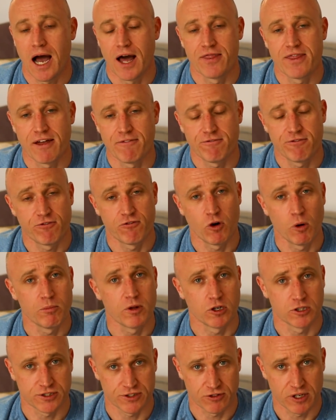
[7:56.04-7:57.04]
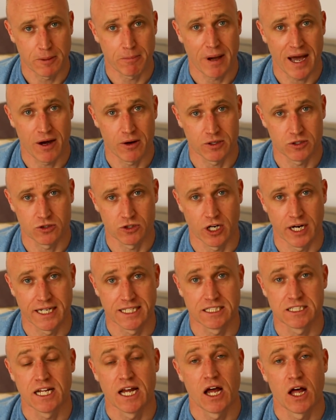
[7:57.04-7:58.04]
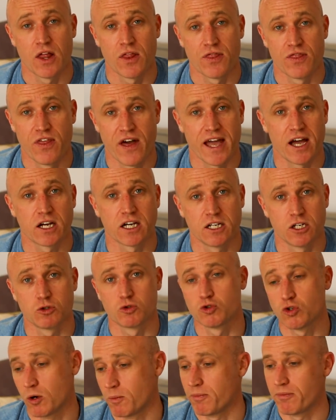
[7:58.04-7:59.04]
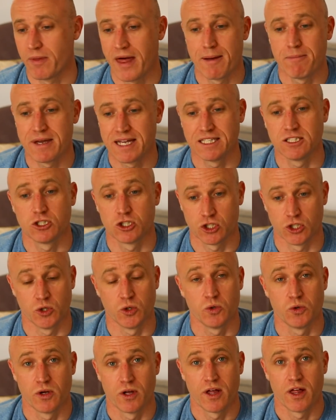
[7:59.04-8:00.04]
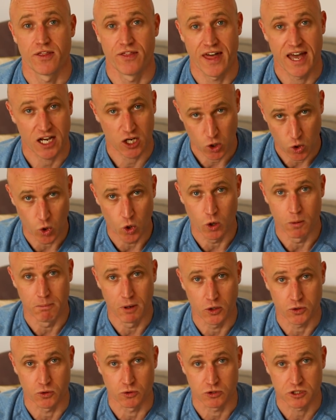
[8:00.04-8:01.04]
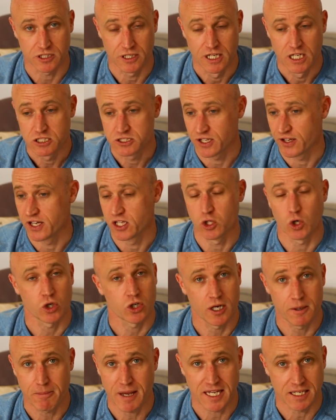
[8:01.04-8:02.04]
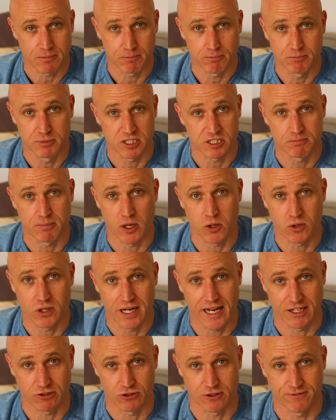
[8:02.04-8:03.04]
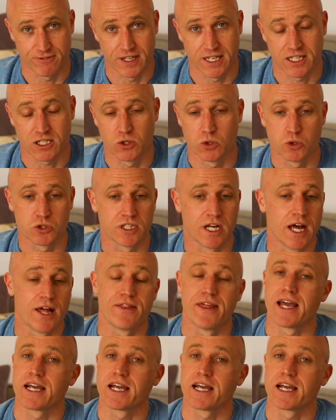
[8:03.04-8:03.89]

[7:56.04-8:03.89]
And then from those 3 powertrains, they are going to drop them into their core models. So they're not going to make bespoke electric vehicles.